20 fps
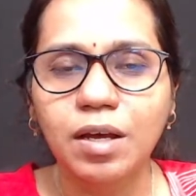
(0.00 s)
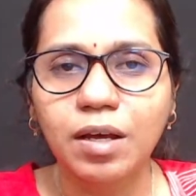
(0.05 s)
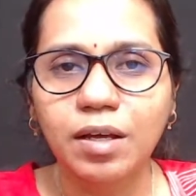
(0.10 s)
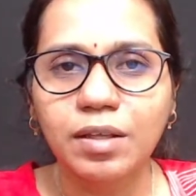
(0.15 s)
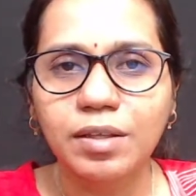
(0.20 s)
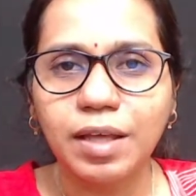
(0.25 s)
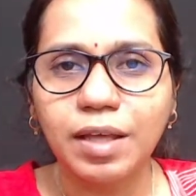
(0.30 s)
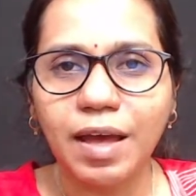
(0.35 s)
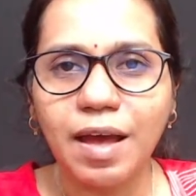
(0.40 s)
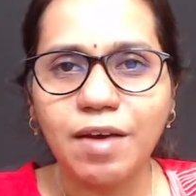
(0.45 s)

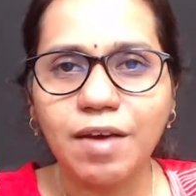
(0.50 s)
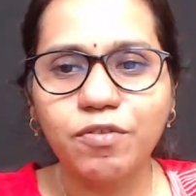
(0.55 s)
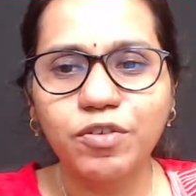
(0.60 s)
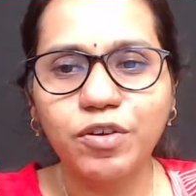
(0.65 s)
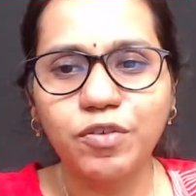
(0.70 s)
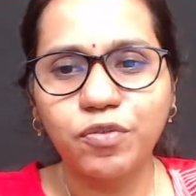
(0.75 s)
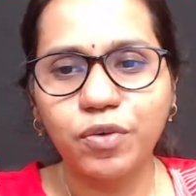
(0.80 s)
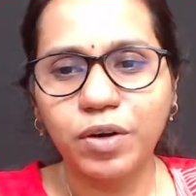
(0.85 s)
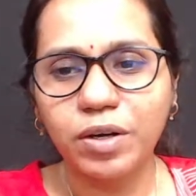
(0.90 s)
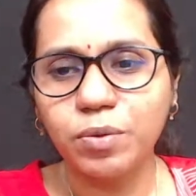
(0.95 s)
they have
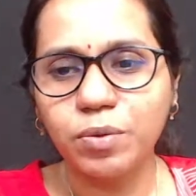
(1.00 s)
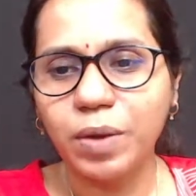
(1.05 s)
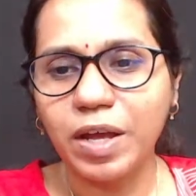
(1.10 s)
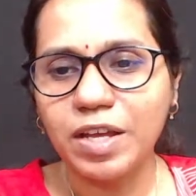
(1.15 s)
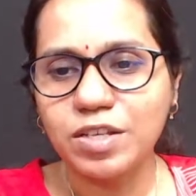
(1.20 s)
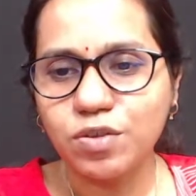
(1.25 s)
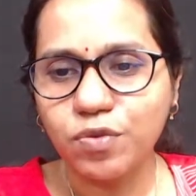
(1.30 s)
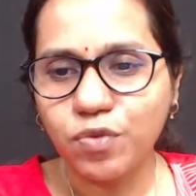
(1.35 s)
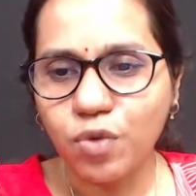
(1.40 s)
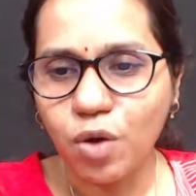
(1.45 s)
different
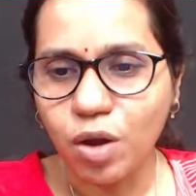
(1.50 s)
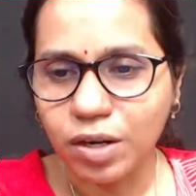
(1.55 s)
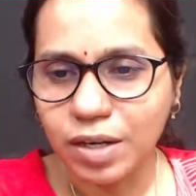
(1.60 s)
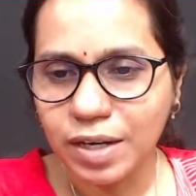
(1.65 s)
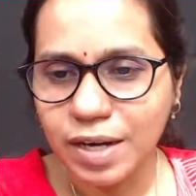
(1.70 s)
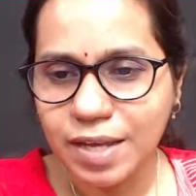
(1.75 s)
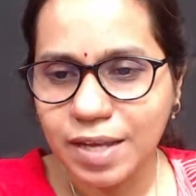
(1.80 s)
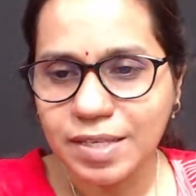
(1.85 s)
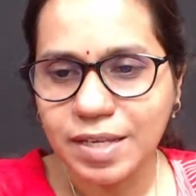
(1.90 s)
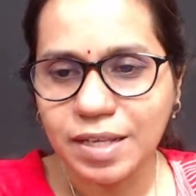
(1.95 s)
ways of
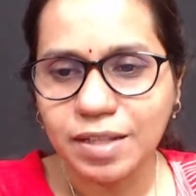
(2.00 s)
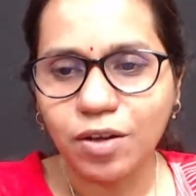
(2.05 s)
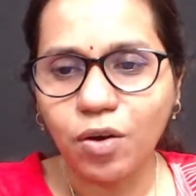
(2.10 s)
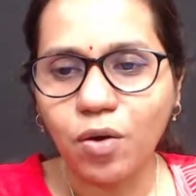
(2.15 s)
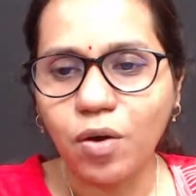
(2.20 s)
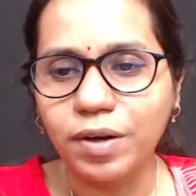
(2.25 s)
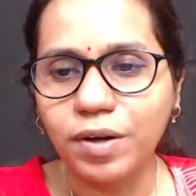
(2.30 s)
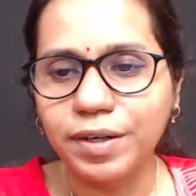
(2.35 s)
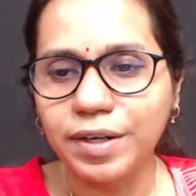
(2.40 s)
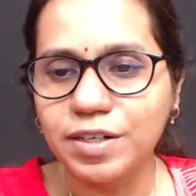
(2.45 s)
organizing the
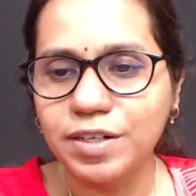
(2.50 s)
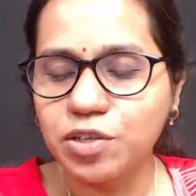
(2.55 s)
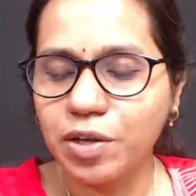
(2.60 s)
content.